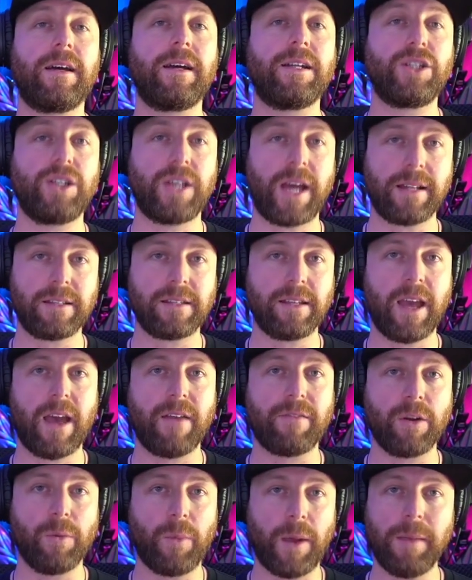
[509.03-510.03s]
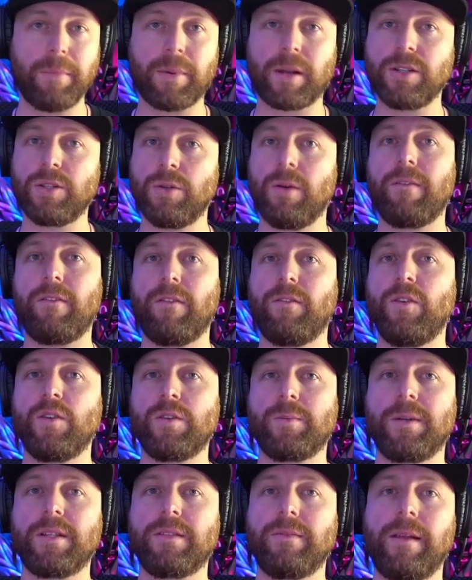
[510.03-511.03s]
chats every week, but I do have a few
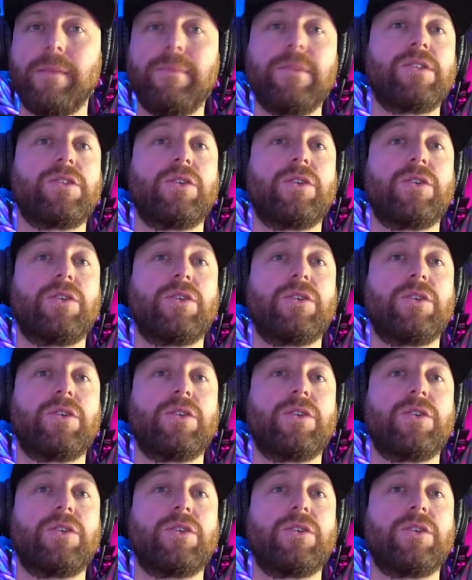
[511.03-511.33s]
spots available,